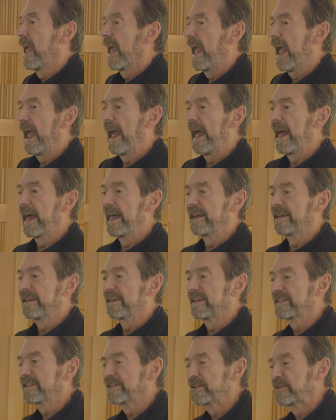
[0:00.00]

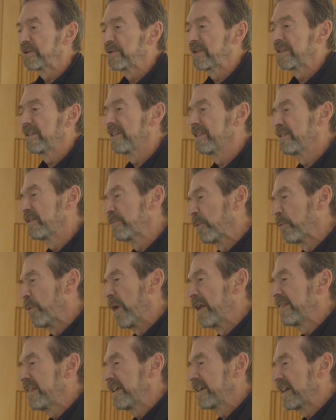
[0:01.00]
And
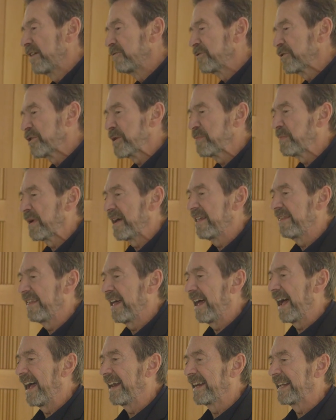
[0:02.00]
one thing I've learned by
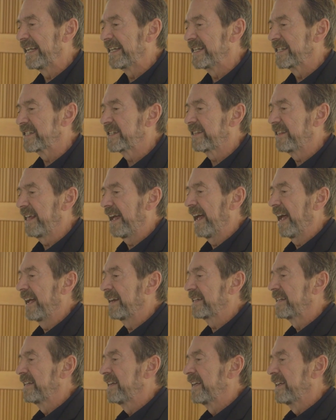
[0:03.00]
that is
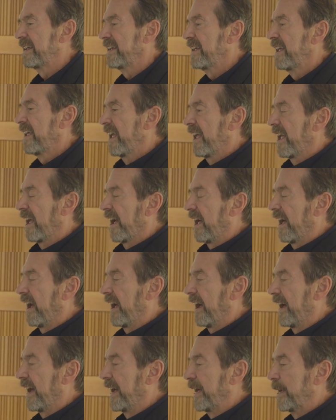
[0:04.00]
that,
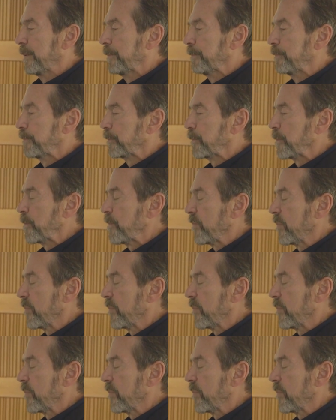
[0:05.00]
um,